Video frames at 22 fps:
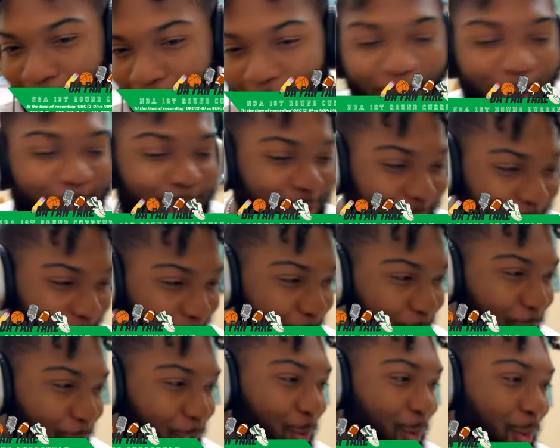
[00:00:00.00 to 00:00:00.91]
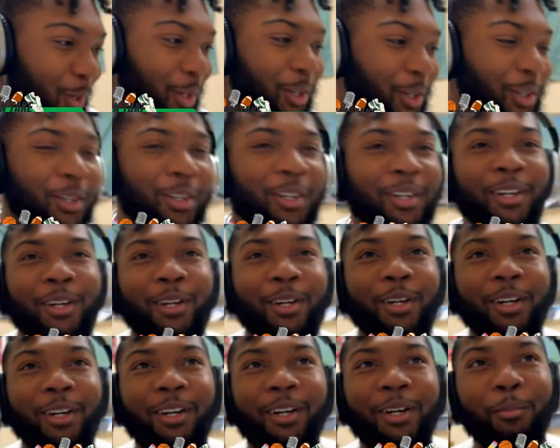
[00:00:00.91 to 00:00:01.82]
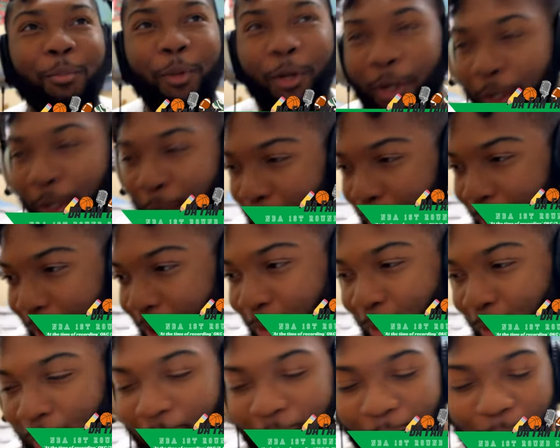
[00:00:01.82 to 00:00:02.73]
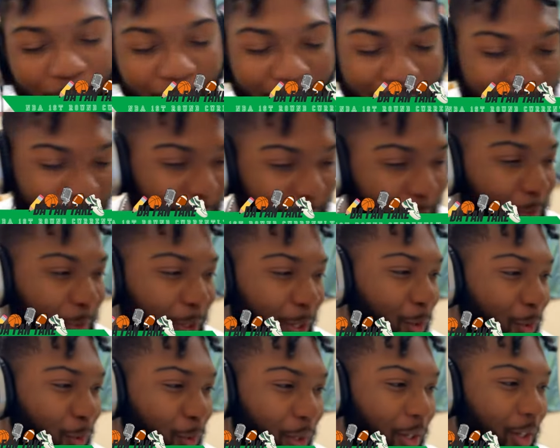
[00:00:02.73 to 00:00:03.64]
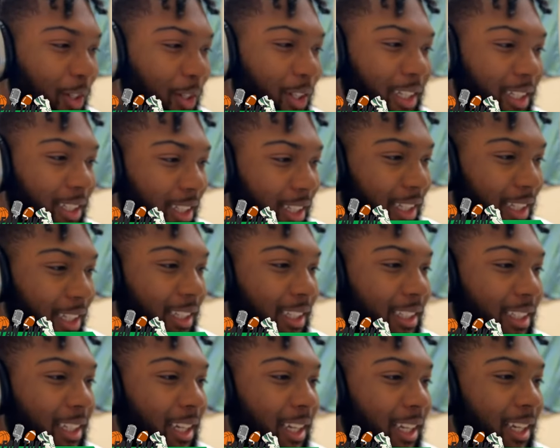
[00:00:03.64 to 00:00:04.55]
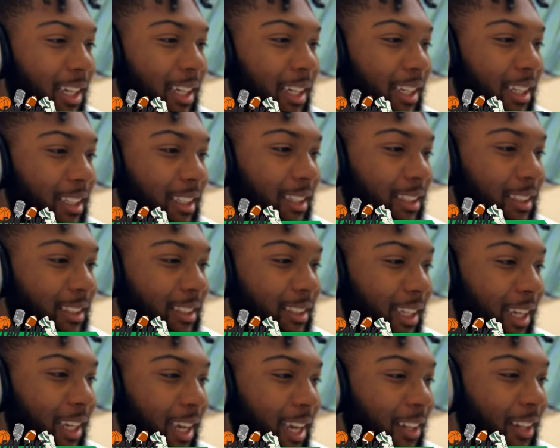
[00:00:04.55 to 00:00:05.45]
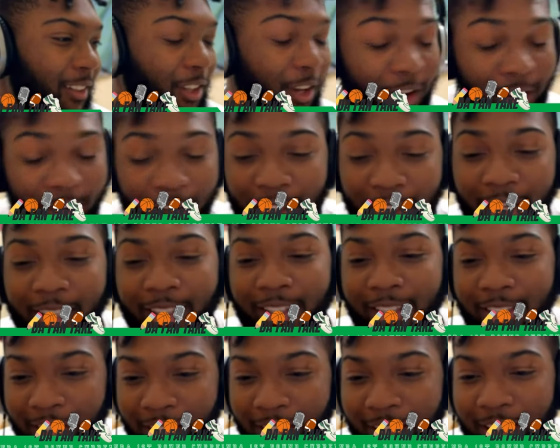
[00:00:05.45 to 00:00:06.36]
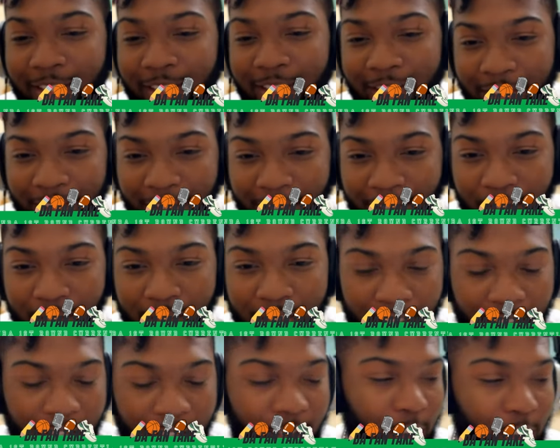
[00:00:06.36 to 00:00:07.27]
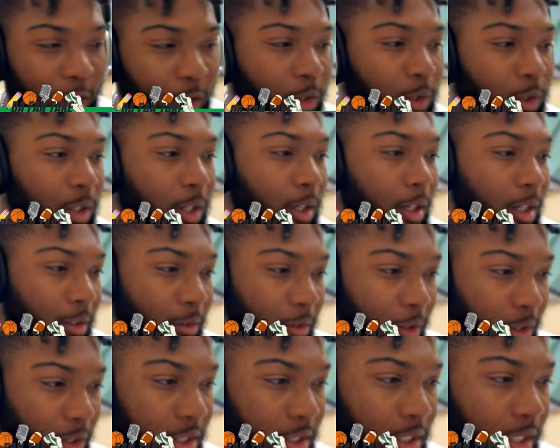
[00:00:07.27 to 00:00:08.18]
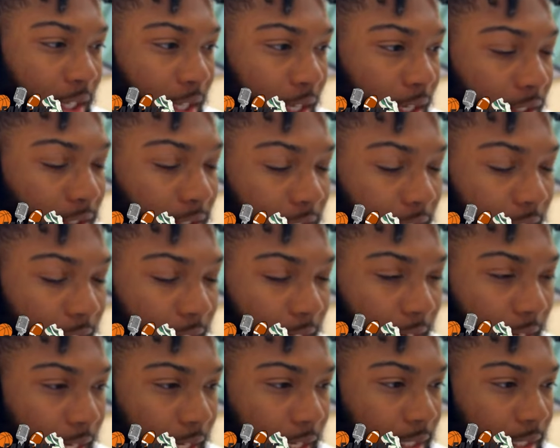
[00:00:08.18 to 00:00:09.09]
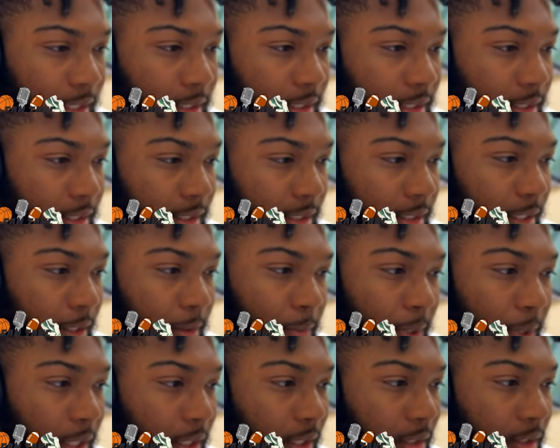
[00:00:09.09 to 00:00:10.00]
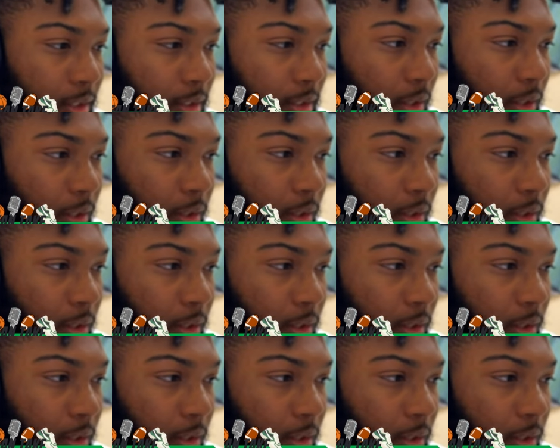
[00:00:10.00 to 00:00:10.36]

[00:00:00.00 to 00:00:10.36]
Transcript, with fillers: Jokic didn't play well. Uh, Murray played well. Murray didn't play well. And then after all that, the Nuggets are still 10 and 0 versus the Lakers in their last 10 meetings.